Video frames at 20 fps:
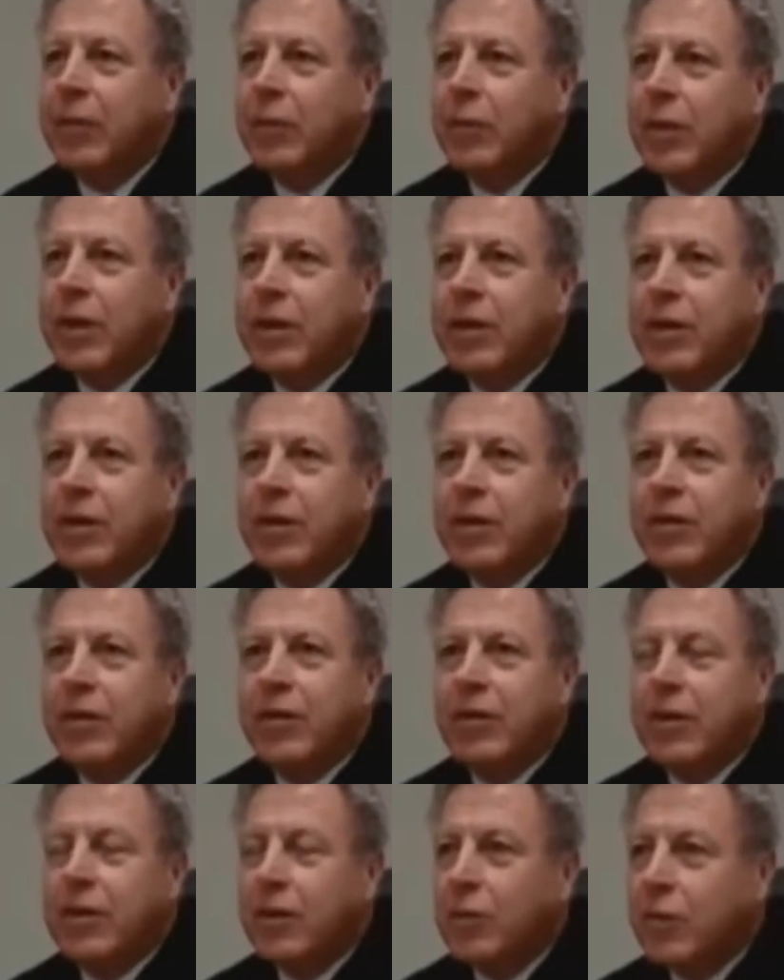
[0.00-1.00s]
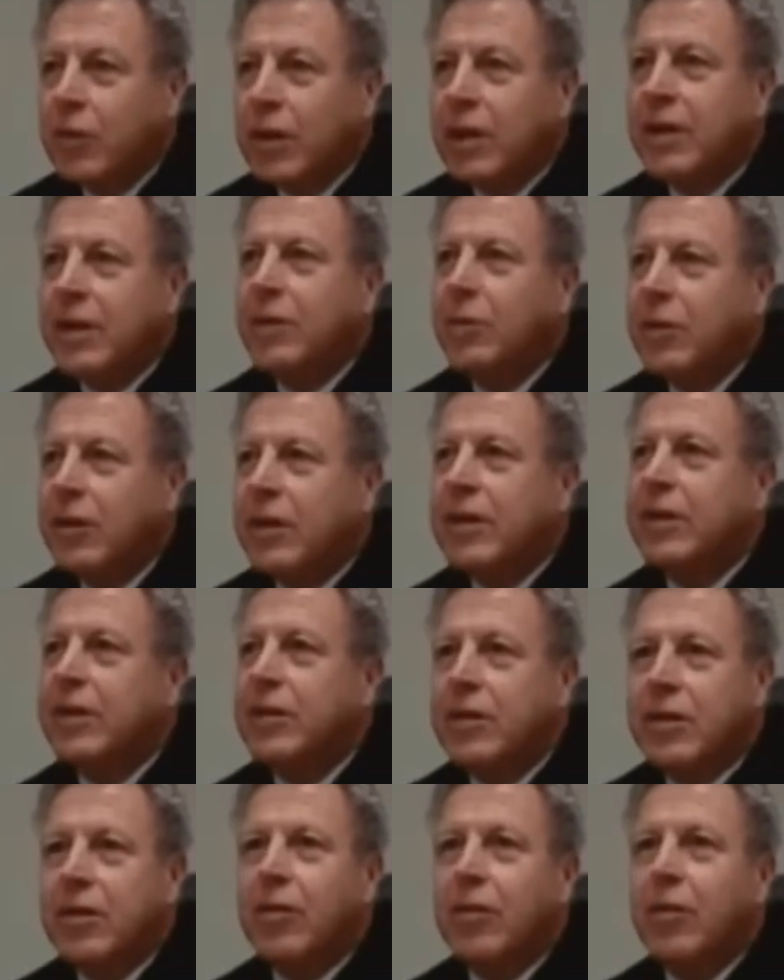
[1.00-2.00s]
I mean, you're really,
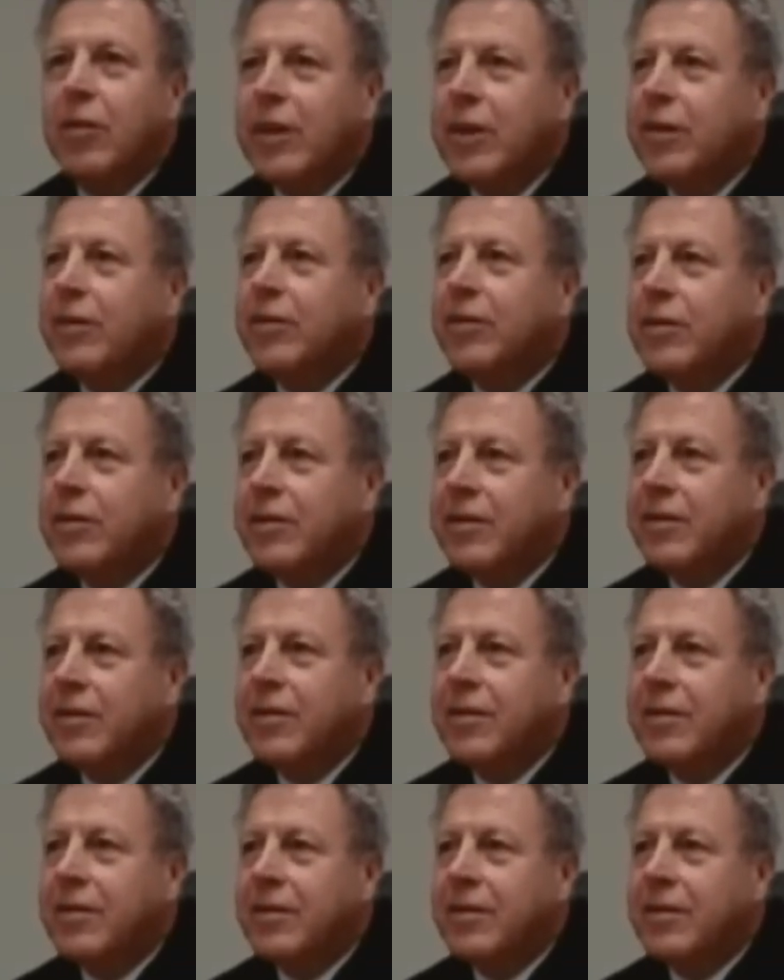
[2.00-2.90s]
really good lawyers.